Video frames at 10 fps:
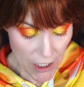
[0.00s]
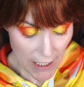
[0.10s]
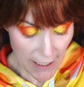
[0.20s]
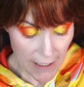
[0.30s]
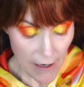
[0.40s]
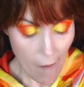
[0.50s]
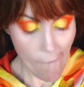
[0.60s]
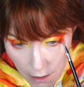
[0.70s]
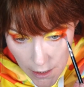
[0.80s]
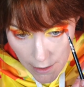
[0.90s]
shade,
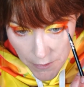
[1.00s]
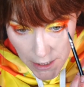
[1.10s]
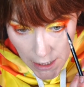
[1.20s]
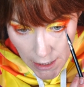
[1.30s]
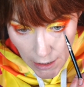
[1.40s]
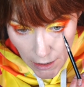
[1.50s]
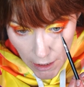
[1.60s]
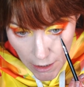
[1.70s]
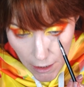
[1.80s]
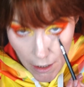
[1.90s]
and I'm taking
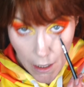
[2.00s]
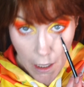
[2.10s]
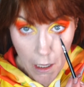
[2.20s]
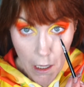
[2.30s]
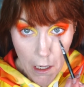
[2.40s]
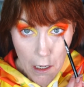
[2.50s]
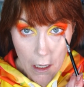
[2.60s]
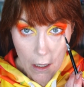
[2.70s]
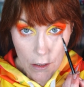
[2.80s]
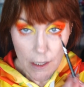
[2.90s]
it,
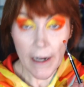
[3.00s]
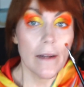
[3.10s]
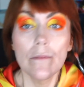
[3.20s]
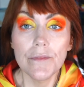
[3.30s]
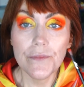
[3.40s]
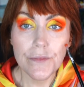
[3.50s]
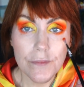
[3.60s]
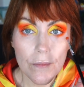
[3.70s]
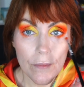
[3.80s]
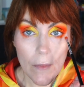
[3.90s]
sorry,
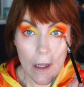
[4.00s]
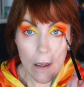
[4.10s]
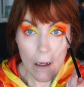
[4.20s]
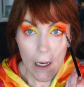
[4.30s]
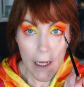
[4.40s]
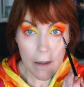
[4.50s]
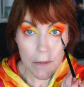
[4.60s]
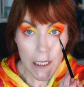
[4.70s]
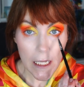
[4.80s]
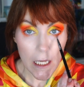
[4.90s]
I am
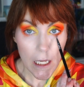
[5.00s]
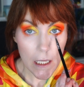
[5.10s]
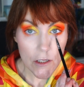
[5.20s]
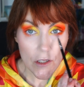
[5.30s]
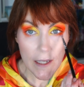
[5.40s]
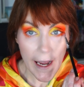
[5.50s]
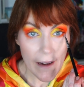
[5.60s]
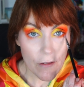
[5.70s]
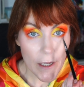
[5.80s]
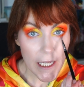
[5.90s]
taking it just
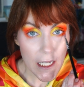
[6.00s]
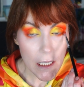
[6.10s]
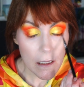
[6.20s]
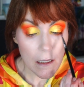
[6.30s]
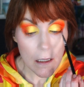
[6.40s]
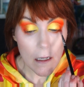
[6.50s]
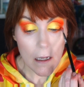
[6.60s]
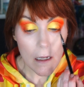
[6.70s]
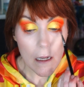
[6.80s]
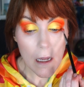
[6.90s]
halfway in
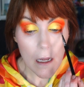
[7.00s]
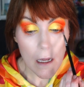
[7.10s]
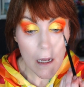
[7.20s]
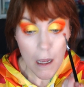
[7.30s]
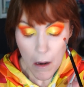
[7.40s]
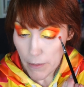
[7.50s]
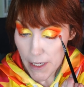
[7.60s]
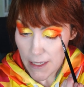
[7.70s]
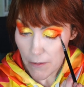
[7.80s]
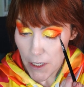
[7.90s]

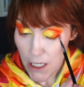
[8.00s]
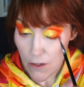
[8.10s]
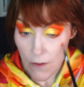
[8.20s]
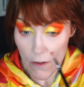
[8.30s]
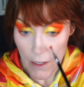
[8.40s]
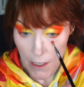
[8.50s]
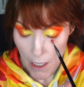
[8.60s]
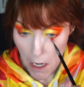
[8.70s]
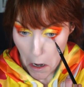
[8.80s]
because I'm gonna use